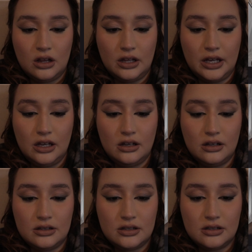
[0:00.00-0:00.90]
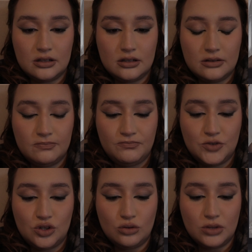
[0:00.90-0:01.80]
Like, it's just
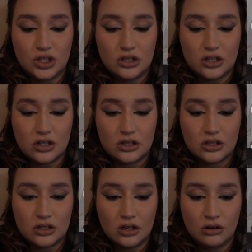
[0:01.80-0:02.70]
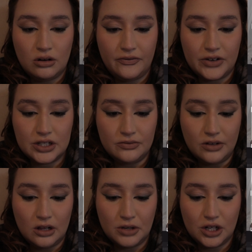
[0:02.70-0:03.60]
so much easier. So first of
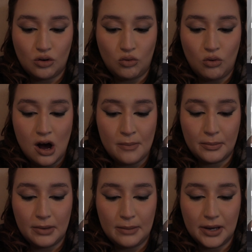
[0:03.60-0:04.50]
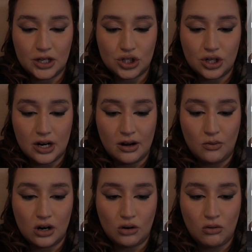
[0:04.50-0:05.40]
all, I'm gonna crop my picture how I
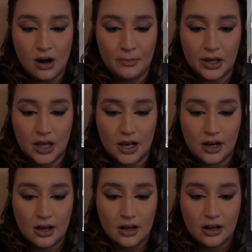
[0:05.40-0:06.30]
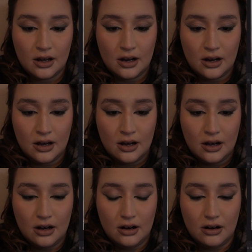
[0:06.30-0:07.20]
want to crop it.
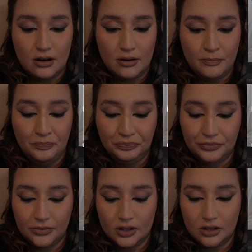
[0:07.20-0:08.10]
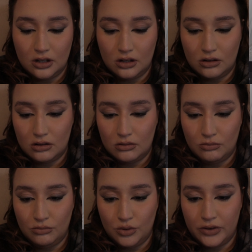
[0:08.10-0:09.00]
Move
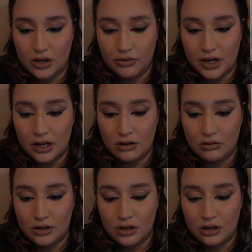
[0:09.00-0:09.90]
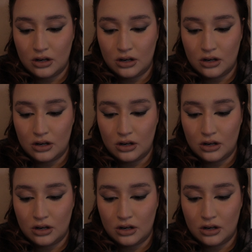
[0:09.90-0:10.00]
it around.